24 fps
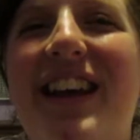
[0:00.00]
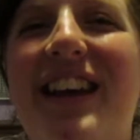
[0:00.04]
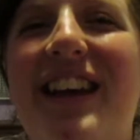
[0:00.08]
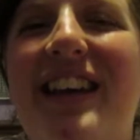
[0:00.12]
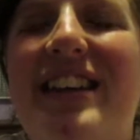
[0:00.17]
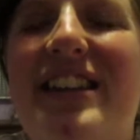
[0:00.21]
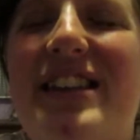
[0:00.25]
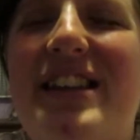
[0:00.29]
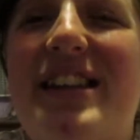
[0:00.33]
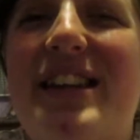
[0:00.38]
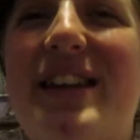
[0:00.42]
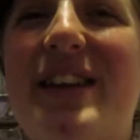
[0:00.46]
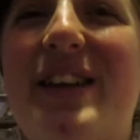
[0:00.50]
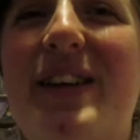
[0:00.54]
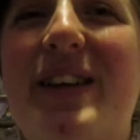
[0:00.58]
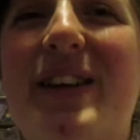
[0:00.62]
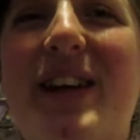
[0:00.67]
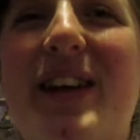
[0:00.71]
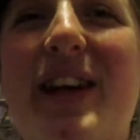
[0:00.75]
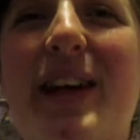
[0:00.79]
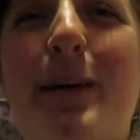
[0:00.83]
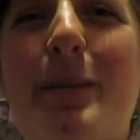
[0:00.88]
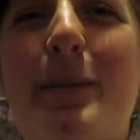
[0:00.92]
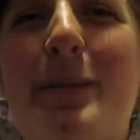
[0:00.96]

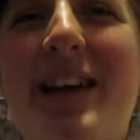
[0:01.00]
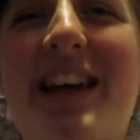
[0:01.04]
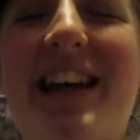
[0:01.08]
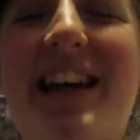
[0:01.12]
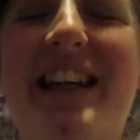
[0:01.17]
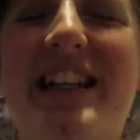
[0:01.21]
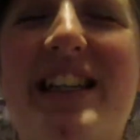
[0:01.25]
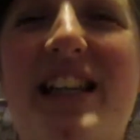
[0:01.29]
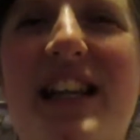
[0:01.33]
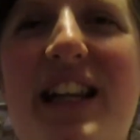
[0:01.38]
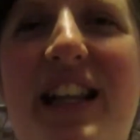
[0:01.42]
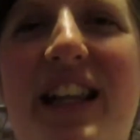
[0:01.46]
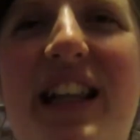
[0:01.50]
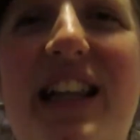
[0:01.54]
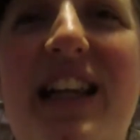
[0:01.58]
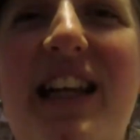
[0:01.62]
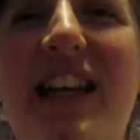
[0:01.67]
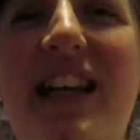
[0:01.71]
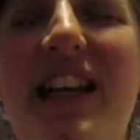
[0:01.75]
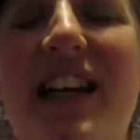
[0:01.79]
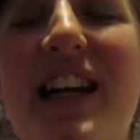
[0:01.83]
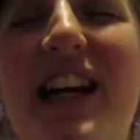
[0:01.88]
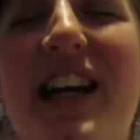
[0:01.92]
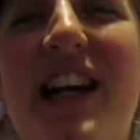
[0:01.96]
so I hope you guys are,
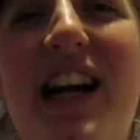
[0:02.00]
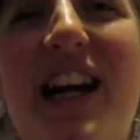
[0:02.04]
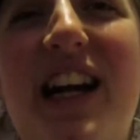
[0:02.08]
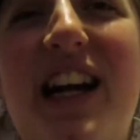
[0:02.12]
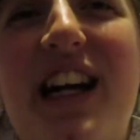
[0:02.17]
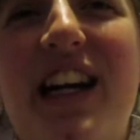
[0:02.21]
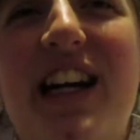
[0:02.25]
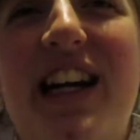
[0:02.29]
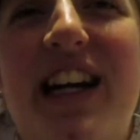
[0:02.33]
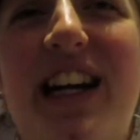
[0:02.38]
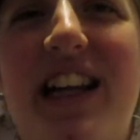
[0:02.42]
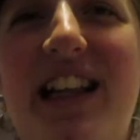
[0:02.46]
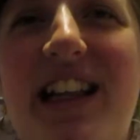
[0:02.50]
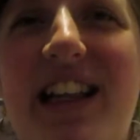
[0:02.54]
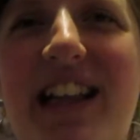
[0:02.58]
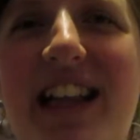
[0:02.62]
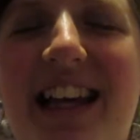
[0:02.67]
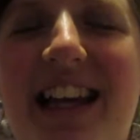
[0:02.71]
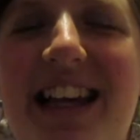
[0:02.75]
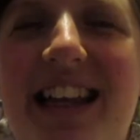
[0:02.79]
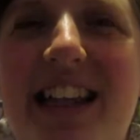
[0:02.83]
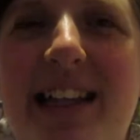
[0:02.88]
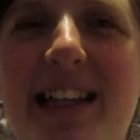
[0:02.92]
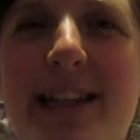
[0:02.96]
are gonna
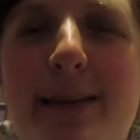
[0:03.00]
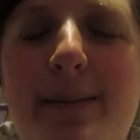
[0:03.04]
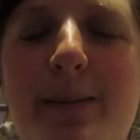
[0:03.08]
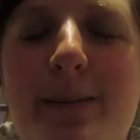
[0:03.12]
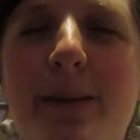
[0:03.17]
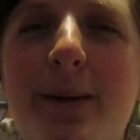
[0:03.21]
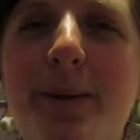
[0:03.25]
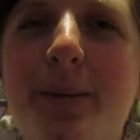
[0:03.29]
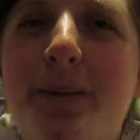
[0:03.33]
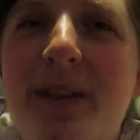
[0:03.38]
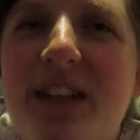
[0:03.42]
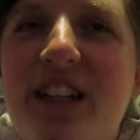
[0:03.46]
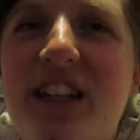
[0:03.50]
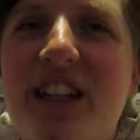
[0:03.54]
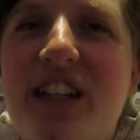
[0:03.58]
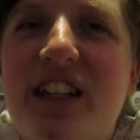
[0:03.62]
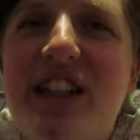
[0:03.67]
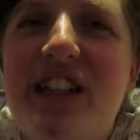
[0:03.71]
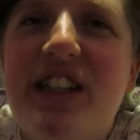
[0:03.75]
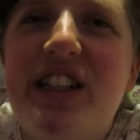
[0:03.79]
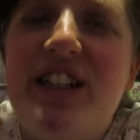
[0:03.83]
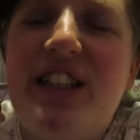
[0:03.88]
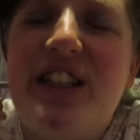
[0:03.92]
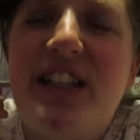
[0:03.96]
like this
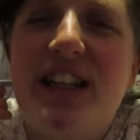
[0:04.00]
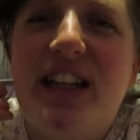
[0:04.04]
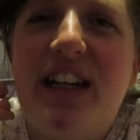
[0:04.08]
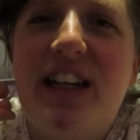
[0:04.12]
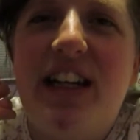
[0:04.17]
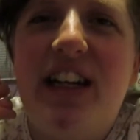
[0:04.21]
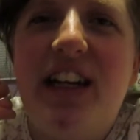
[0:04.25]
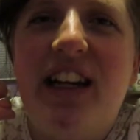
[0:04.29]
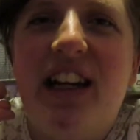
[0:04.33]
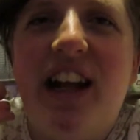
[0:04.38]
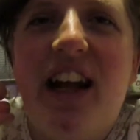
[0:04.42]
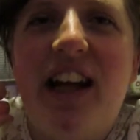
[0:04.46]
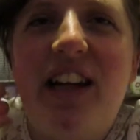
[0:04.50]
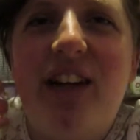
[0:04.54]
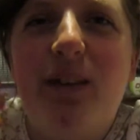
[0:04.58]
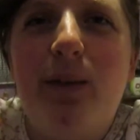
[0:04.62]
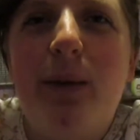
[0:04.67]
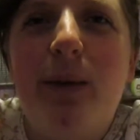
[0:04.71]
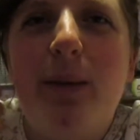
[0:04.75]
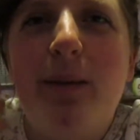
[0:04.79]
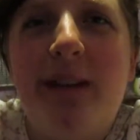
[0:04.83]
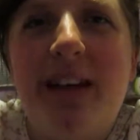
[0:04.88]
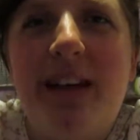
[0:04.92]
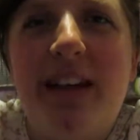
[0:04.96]
bloopers. Uh, I don't
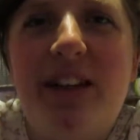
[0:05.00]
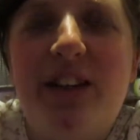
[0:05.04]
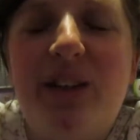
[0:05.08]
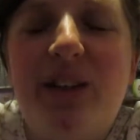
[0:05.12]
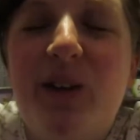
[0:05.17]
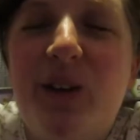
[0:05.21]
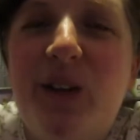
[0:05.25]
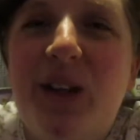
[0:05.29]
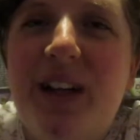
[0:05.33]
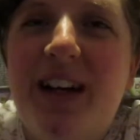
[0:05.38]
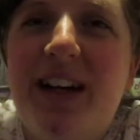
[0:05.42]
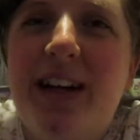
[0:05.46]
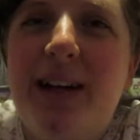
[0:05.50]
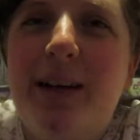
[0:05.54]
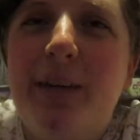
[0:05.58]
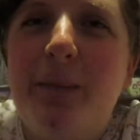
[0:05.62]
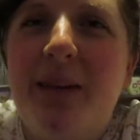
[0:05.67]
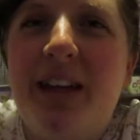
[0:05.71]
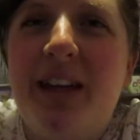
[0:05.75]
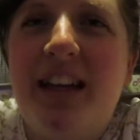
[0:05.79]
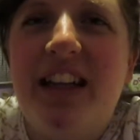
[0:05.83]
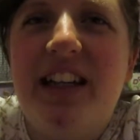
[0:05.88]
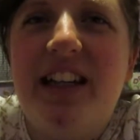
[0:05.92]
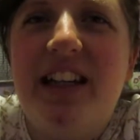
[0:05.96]
want to make it too long
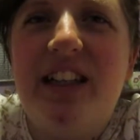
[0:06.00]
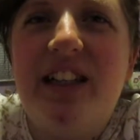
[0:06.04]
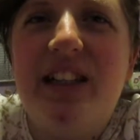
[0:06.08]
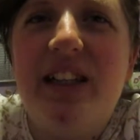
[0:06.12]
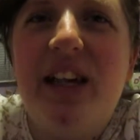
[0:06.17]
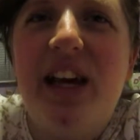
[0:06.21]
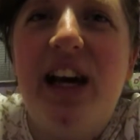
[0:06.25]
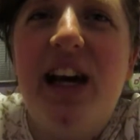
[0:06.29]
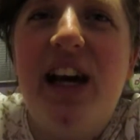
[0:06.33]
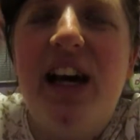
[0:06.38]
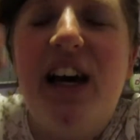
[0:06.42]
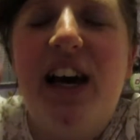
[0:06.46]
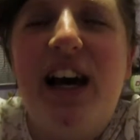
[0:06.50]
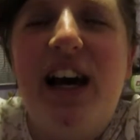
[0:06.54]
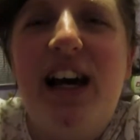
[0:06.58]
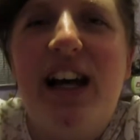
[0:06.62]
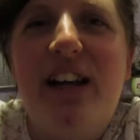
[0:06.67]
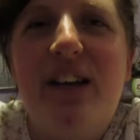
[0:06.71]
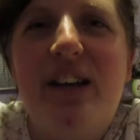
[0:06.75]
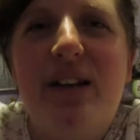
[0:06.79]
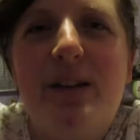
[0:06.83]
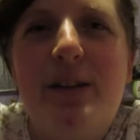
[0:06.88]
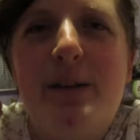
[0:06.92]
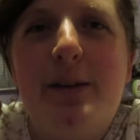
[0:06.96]
because I
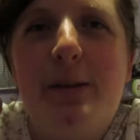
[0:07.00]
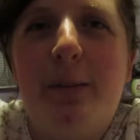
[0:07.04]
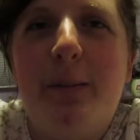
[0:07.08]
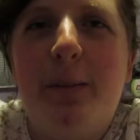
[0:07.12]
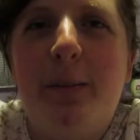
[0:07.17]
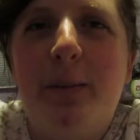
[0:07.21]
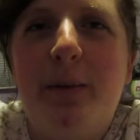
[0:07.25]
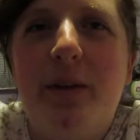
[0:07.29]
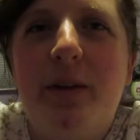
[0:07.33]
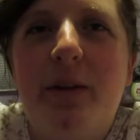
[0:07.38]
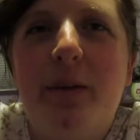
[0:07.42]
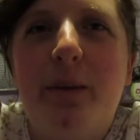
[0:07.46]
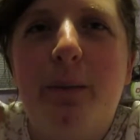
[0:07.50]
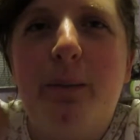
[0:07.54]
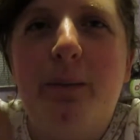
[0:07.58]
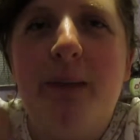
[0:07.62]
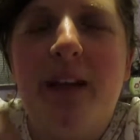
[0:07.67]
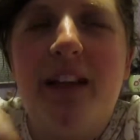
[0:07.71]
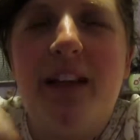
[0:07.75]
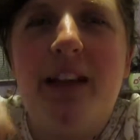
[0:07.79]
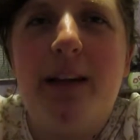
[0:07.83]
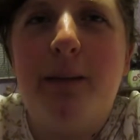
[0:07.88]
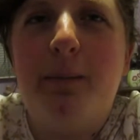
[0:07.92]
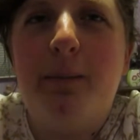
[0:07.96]
know some people don't make their